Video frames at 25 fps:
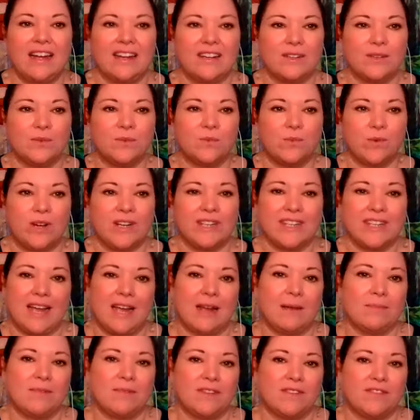and what
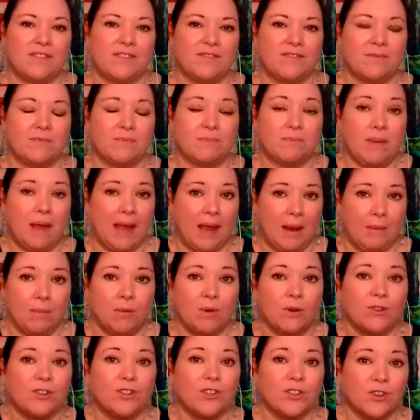types of
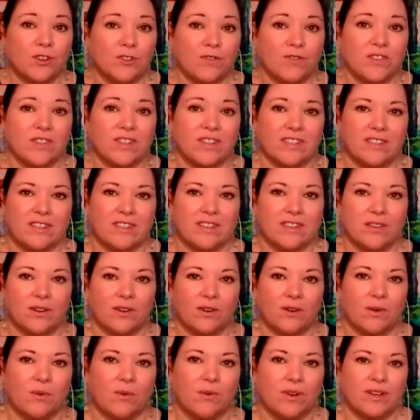paper surfaces
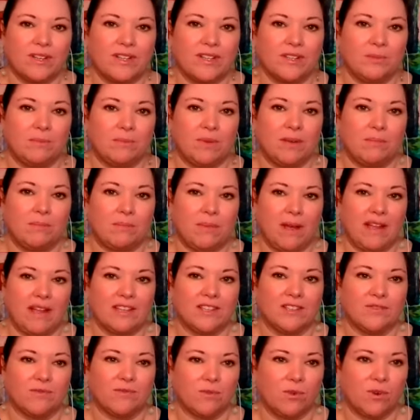are going to be
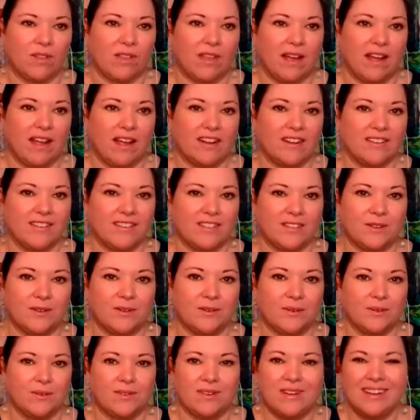best for that.
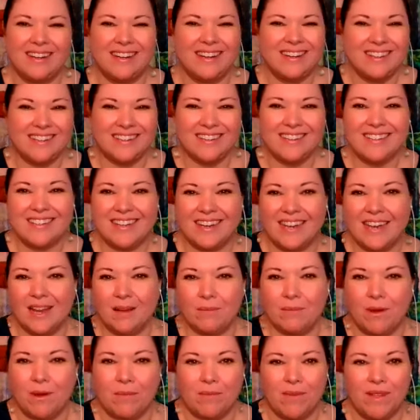So just
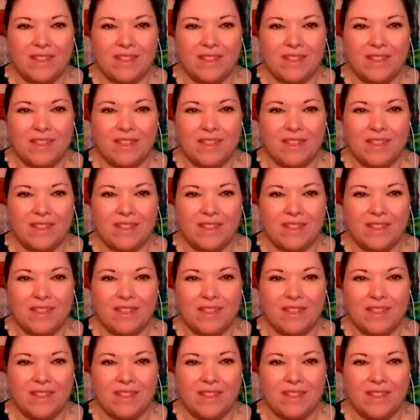take a